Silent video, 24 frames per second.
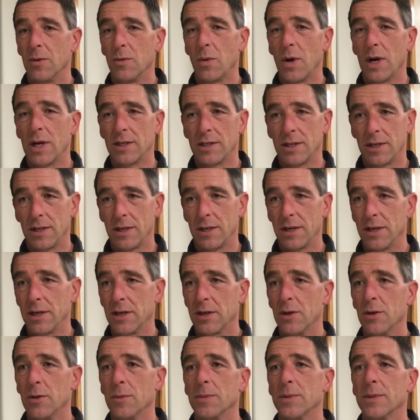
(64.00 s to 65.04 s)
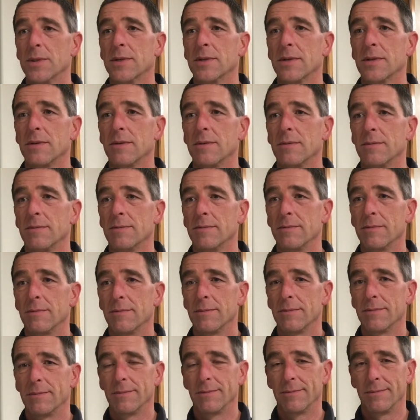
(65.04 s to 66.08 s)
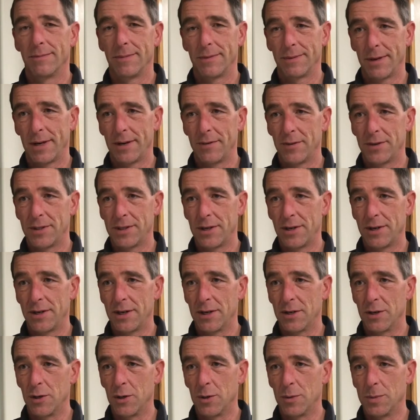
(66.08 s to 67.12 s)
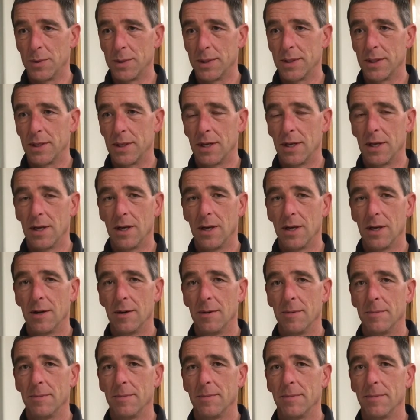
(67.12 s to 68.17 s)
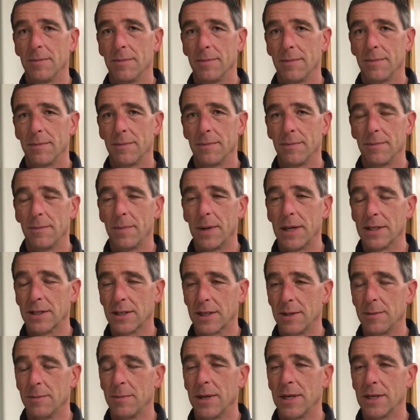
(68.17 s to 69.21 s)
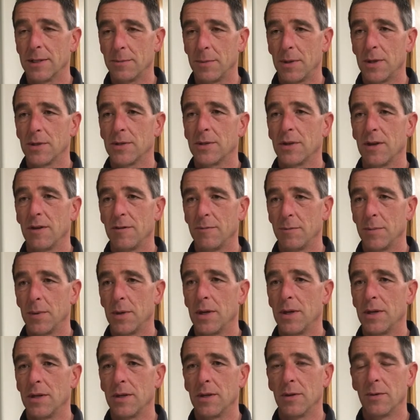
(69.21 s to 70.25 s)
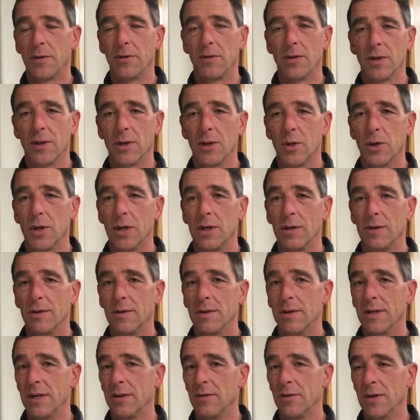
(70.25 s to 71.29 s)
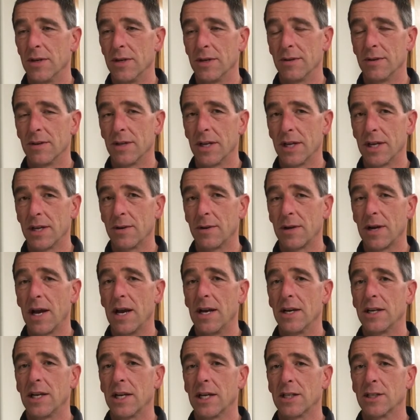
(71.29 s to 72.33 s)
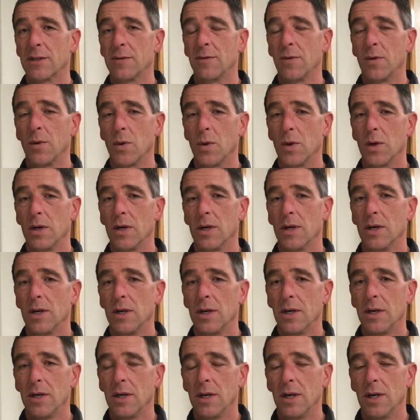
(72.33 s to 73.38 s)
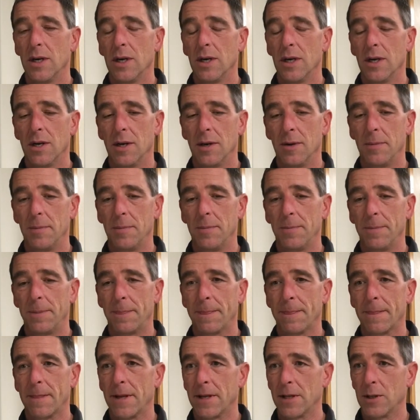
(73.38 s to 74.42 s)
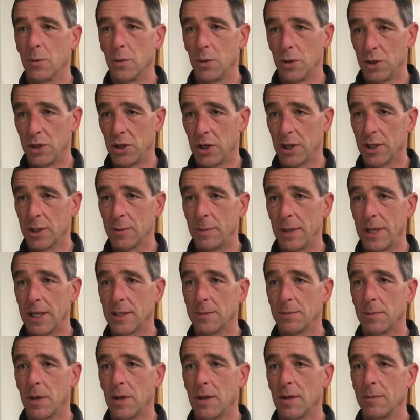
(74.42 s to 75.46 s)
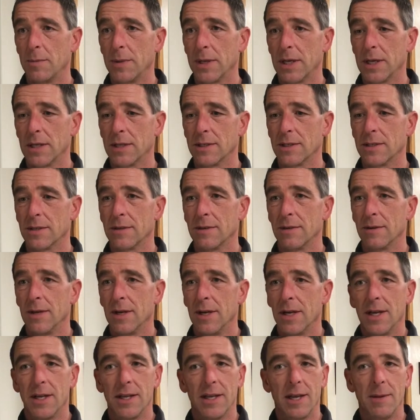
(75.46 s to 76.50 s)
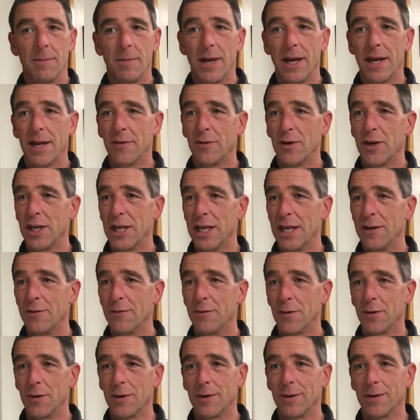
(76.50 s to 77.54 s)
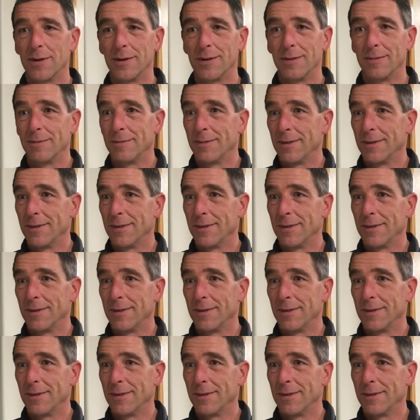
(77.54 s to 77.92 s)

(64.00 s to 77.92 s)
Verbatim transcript: WAS area groups, adversarial groups, um, basically baseball, softball. We've included even like contacts for um, like the woodchucks baseball because they may have a need for